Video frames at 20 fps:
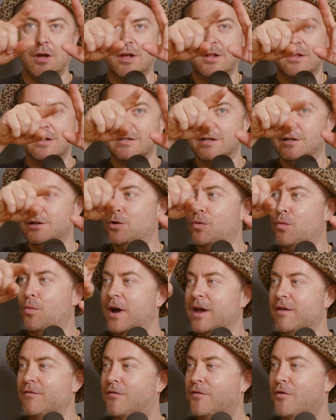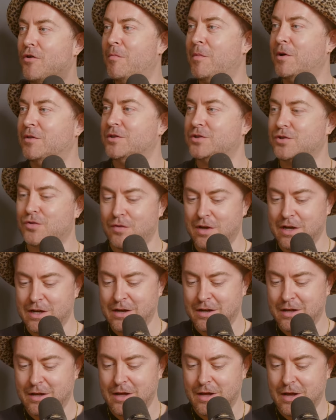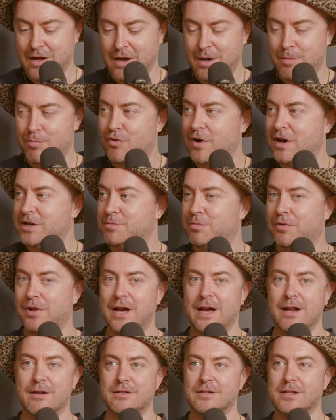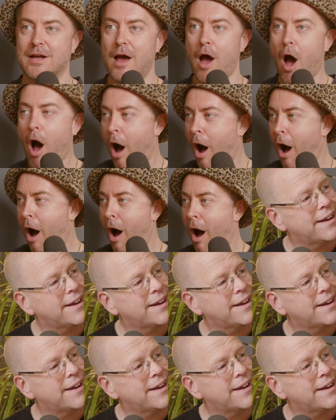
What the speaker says: There's a little waveform on the screen. I pressed play, and I was like, oh,